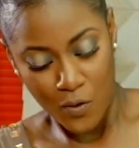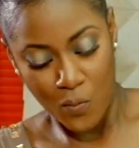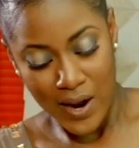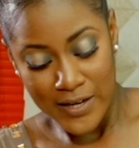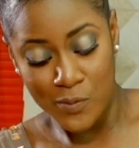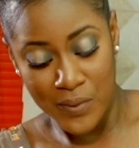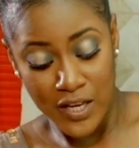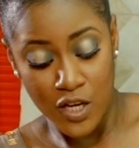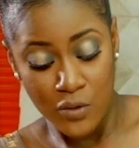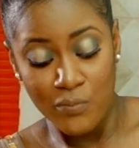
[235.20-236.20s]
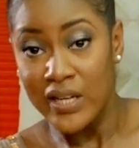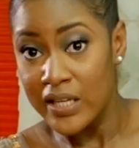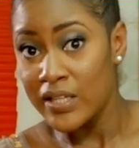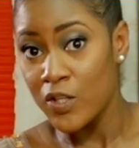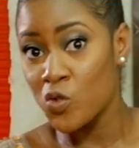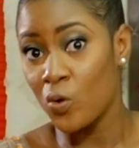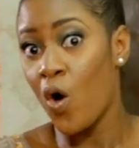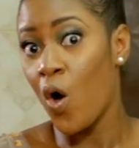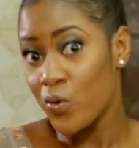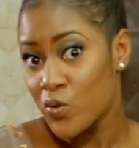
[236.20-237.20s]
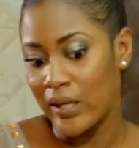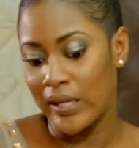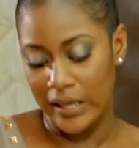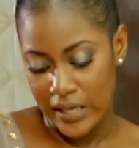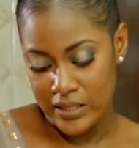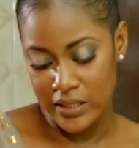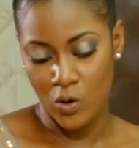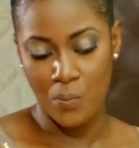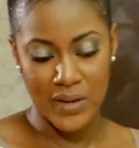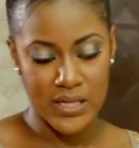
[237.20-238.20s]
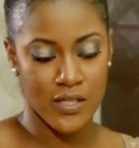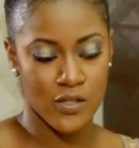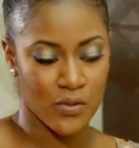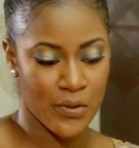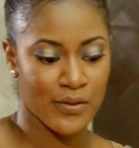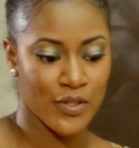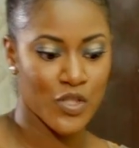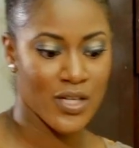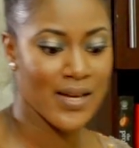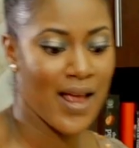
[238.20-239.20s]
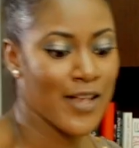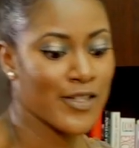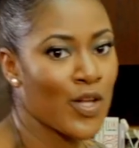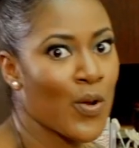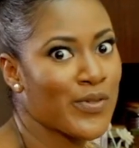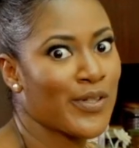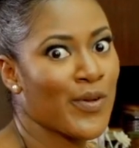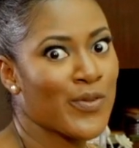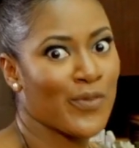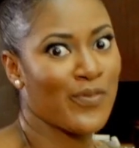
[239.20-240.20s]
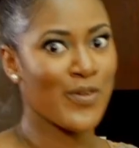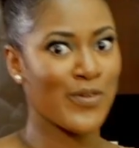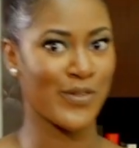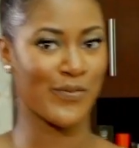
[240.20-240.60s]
While it's baking, you really need to also glaze it or baste it so that the chicken has loads and loads and loads